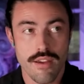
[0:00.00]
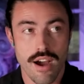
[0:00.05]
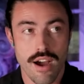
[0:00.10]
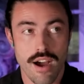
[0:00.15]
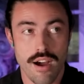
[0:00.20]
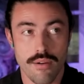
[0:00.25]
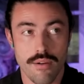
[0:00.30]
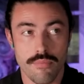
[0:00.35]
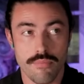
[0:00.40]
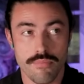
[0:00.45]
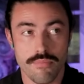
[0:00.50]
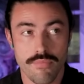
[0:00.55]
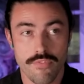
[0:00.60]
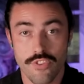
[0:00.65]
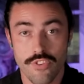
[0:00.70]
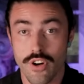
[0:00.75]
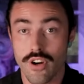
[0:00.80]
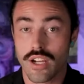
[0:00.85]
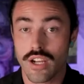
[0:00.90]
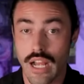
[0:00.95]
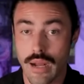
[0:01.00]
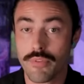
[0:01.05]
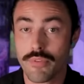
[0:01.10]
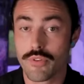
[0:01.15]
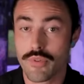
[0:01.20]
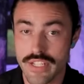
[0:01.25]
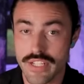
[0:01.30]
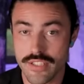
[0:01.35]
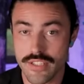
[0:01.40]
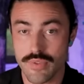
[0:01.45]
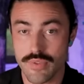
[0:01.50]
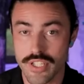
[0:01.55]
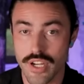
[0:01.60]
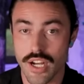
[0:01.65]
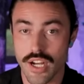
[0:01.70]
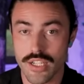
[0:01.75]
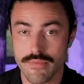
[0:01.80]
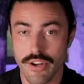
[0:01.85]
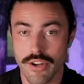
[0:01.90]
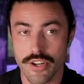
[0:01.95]
Um, for a couple of reasons we
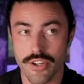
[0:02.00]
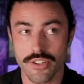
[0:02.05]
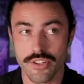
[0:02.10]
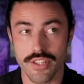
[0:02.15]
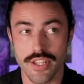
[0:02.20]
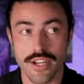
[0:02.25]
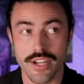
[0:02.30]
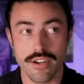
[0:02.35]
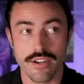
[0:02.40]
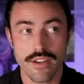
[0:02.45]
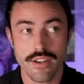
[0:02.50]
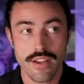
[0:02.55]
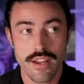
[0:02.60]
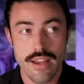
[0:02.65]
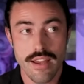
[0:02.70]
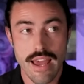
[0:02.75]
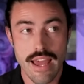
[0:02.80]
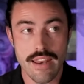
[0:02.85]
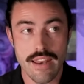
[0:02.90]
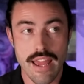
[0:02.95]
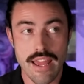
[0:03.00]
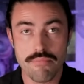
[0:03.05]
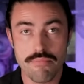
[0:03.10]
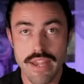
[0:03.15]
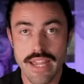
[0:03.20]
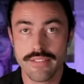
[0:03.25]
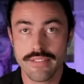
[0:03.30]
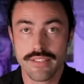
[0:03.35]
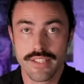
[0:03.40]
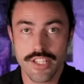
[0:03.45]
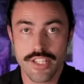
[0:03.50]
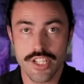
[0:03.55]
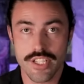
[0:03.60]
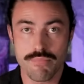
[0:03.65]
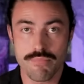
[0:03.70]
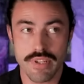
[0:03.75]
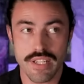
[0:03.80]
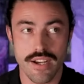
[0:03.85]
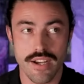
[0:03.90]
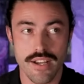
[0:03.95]
talked about earlier, and, and mainly
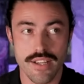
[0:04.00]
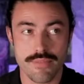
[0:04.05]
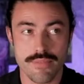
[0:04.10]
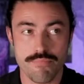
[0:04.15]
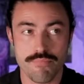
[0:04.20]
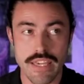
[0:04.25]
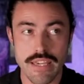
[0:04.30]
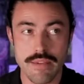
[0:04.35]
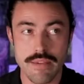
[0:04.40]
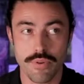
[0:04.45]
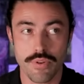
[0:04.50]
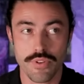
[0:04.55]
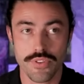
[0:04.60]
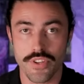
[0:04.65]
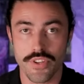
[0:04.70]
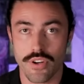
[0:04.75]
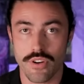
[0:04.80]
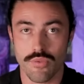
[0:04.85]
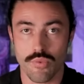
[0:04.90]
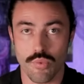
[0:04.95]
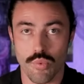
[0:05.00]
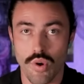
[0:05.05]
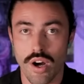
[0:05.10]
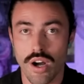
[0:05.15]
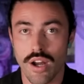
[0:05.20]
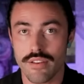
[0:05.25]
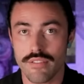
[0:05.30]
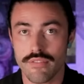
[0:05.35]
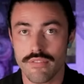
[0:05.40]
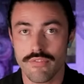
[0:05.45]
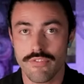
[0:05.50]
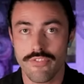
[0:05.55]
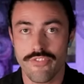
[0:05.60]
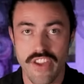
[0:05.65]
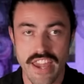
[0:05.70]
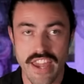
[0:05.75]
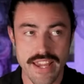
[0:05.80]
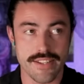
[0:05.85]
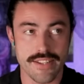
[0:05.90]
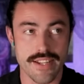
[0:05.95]
just because people don't want
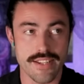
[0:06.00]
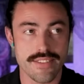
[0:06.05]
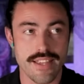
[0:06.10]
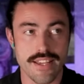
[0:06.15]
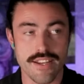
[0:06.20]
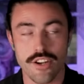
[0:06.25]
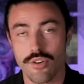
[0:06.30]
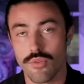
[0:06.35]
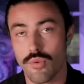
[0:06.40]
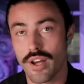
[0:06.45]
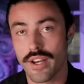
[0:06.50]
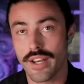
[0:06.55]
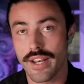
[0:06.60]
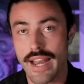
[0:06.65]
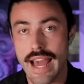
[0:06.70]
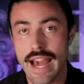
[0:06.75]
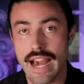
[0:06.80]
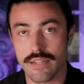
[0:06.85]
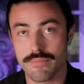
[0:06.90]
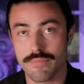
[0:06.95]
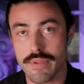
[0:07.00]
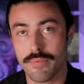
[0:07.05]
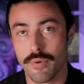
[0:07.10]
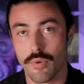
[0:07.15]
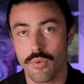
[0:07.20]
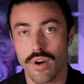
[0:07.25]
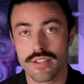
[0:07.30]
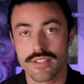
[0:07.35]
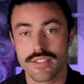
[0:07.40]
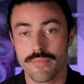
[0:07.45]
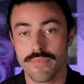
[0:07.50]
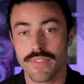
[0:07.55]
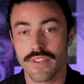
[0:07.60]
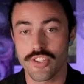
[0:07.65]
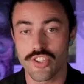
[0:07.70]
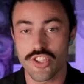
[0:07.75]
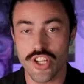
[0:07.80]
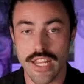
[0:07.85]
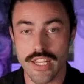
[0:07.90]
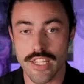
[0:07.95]
fakeness. They don't want an act. People want
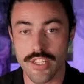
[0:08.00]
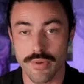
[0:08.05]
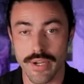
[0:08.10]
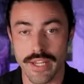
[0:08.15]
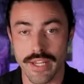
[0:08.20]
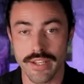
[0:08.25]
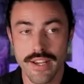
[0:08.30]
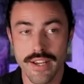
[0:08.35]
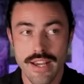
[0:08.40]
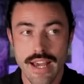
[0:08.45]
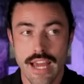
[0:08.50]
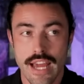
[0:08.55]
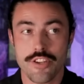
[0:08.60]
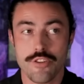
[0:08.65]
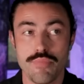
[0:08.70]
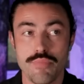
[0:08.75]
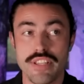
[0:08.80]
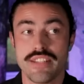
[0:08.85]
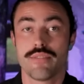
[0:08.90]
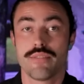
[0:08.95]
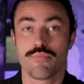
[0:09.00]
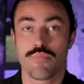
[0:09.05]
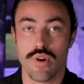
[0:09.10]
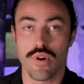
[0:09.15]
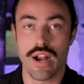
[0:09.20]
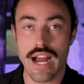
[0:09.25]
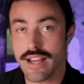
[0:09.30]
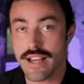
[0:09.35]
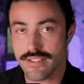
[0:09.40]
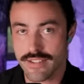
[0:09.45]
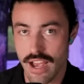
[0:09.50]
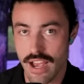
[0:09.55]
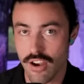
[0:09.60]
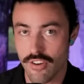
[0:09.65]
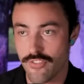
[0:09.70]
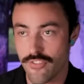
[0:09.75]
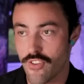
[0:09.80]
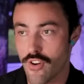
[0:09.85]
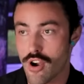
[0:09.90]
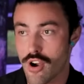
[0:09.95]
something genuine, and you'd be surprised how
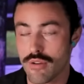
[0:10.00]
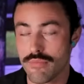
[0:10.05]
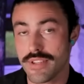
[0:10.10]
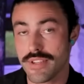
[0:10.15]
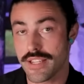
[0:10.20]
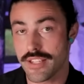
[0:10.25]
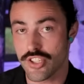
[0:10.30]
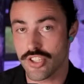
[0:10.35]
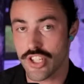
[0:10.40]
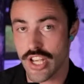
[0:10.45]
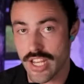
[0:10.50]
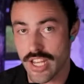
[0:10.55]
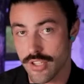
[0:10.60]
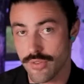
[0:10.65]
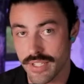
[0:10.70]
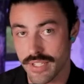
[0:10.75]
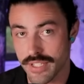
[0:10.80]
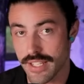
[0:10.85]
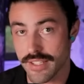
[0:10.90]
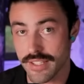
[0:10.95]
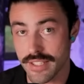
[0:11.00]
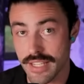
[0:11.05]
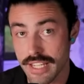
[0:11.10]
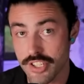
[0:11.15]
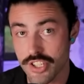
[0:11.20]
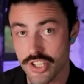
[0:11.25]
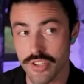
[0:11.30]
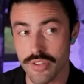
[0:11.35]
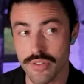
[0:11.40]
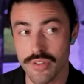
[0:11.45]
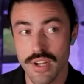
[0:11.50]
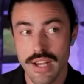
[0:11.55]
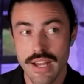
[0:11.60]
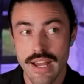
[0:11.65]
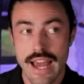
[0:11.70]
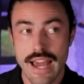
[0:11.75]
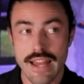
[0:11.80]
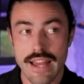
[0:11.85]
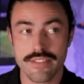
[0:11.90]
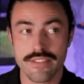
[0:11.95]
far being genuine can get you.
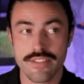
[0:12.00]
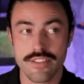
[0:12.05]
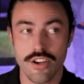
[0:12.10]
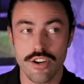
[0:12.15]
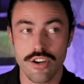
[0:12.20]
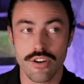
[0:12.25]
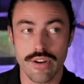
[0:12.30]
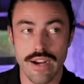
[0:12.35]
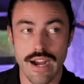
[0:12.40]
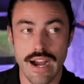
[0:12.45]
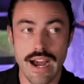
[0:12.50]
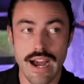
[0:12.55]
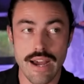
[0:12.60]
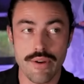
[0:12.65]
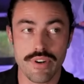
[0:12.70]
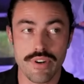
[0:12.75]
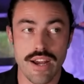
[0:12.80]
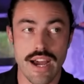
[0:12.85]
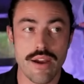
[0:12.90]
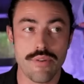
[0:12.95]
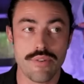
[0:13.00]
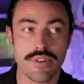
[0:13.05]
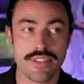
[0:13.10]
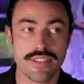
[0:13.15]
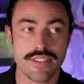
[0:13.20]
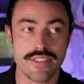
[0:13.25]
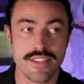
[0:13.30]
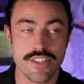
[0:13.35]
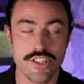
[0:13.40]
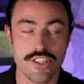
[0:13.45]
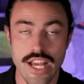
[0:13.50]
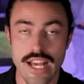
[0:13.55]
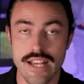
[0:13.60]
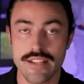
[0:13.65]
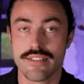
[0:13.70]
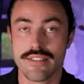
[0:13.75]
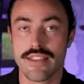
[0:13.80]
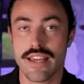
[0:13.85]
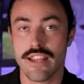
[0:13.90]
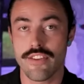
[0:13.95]
And so I would I would
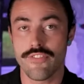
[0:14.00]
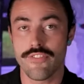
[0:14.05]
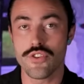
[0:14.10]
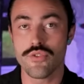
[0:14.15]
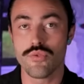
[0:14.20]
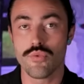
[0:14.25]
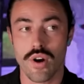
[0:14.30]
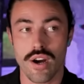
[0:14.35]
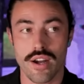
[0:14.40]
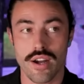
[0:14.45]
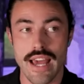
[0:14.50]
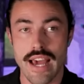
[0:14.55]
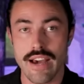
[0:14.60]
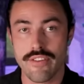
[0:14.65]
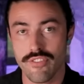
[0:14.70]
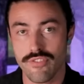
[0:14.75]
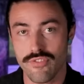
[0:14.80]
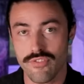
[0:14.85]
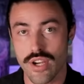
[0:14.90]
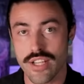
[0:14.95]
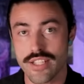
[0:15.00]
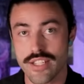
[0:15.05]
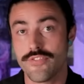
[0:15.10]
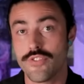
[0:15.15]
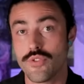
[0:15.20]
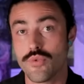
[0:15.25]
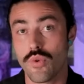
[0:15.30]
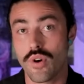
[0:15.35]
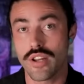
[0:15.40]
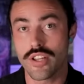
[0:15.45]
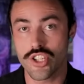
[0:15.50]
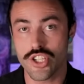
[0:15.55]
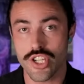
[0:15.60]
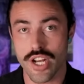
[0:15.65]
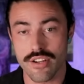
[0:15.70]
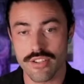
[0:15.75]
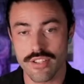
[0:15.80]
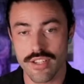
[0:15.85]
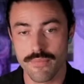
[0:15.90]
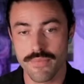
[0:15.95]
suggest that if you want to have a voice, if you want to
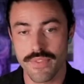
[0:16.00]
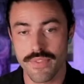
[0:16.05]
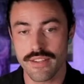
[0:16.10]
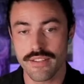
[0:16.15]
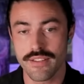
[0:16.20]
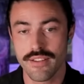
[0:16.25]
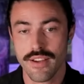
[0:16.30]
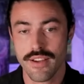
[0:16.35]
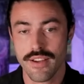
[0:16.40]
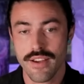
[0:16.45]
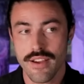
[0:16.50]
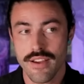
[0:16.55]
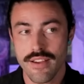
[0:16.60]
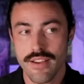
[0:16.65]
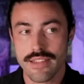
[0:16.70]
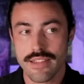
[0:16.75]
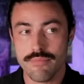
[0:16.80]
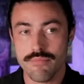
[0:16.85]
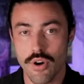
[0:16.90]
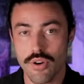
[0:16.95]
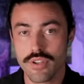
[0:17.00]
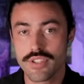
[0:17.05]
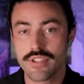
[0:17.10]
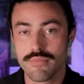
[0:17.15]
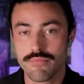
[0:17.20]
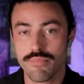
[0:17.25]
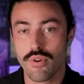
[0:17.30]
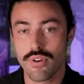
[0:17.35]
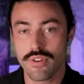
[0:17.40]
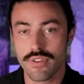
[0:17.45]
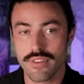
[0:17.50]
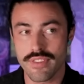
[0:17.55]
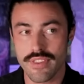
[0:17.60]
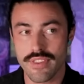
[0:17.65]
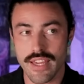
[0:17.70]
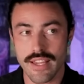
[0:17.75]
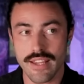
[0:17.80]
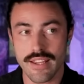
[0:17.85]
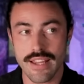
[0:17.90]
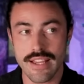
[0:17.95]
share something, the most important
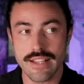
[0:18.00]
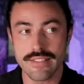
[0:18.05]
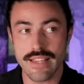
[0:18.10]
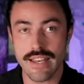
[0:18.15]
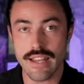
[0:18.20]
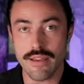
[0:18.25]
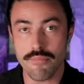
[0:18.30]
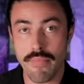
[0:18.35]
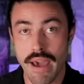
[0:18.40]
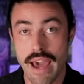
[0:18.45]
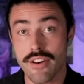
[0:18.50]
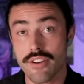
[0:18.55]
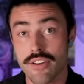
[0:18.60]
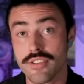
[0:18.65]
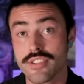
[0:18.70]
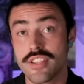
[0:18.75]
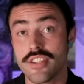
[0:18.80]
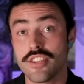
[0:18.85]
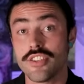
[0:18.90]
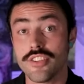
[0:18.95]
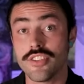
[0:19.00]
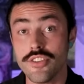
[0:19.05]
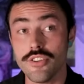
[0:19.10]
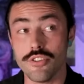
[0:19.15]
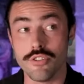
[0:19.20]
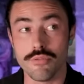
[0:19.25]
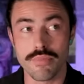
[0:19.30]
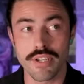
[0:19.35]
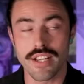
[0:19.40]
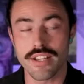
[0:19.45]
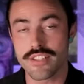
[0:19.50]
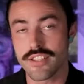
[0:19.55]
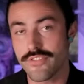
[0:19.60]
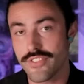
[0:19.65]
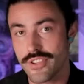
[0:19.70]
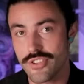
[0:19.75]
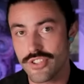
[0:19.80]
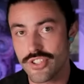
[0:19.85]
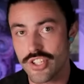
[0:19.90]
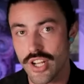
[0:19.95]
thing is that it matters to you because if
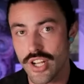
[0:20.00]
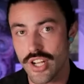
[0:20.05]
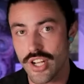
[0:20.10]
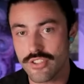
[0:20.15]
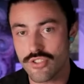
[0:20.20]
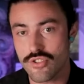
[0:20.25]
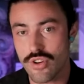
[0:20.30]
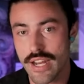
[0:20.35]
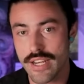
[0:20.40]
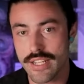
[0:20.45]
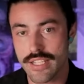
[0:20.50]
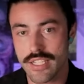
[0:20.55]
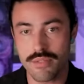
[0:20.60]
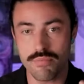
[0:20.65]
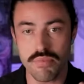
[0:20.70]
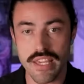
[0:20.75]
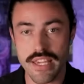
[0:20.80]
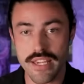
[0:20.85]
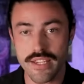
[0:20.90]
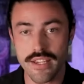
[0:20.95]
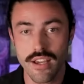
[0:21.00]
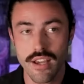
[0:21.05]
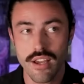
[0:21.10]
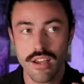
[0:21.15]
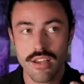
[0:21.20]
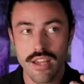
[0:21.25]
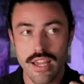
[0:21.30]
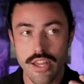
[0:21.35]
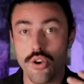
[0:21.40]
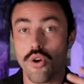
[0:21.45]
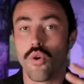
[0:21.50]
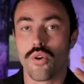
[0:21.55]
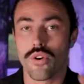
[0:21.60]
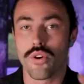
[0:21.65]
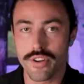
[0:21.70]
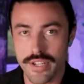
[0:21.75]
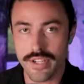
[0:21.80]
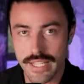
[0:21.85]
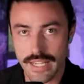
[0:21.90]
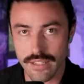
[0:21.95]
you're just trying to speak in
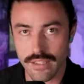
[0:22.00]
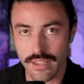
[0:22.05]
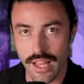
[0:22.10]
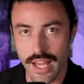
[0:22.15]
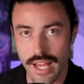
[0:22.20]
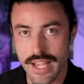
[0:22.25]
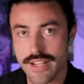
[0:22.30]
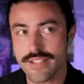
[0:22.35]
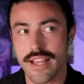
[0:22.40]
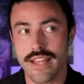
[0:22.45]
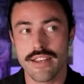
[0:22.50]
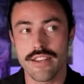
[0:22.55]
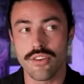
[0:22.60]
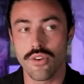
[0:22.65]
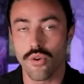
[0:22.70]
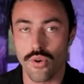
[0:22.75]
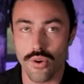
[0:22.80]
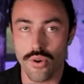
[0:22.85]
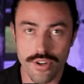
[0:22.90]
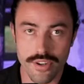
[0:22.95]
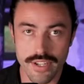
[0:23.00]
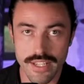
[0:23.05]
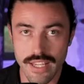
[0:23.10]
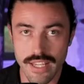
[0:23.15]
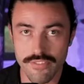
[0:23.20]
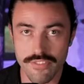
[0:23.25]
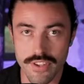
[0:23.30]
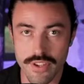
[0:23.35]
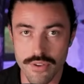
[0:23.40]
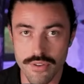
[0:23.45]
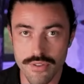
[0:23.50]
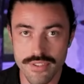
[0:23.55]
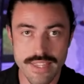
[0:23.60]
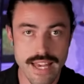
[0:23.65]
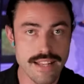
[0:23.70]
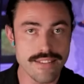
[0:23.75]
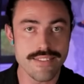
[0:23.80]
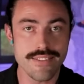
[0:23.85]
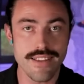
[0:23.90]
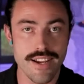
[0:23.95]
order to get likes and in order to get views,
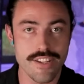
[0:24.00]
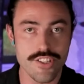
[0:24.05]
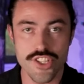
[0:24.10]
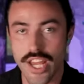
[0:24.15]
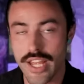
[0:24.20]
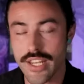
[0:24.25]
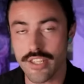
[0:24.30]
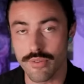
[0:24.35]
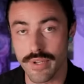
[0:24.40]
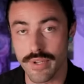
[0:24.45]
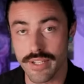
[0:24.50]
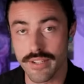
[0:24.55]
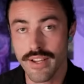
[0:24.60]
that's not genuine.